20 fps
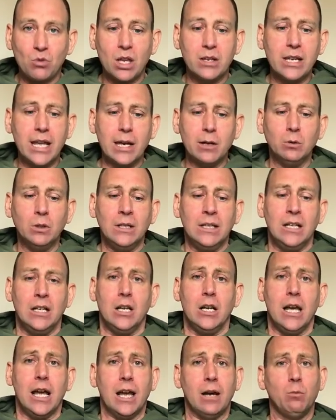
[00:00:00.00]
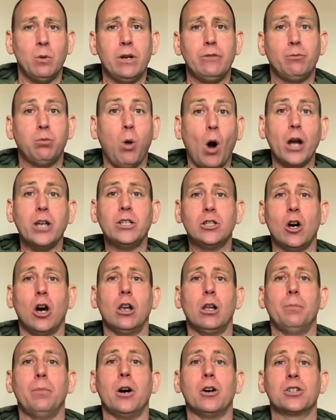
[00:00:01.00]
Now, with white
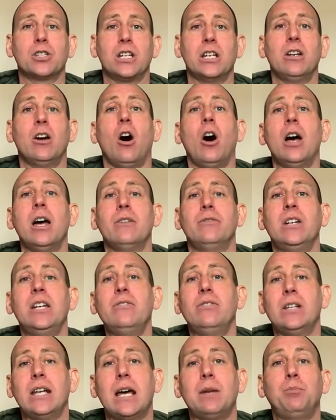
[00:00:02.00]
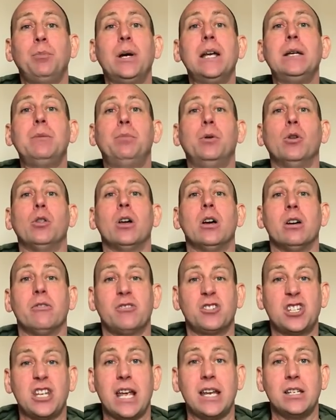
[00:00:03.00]
collar boxing, I have even had people that
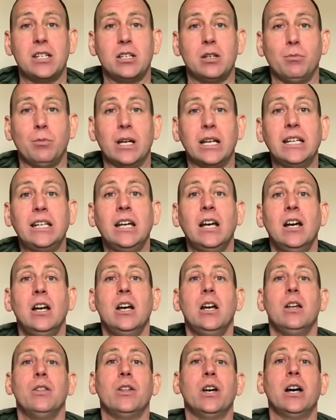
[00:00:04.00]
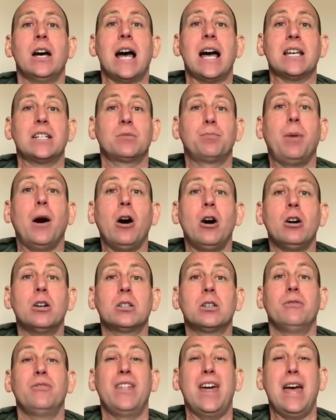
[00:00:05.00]
have said to me that as
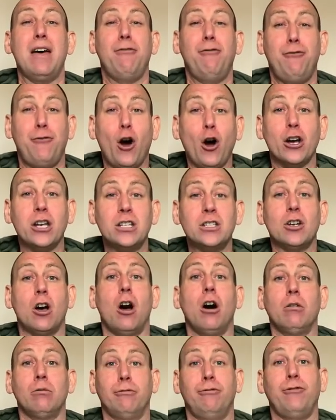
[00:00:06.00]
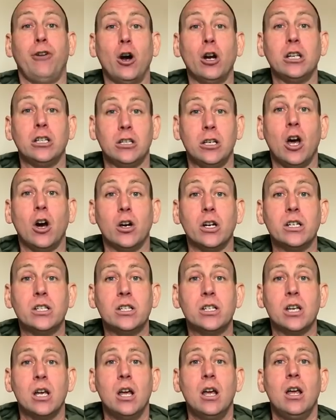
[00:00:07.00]
part of their fight on fight
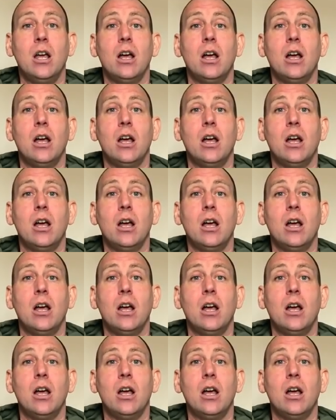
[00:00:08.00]
night,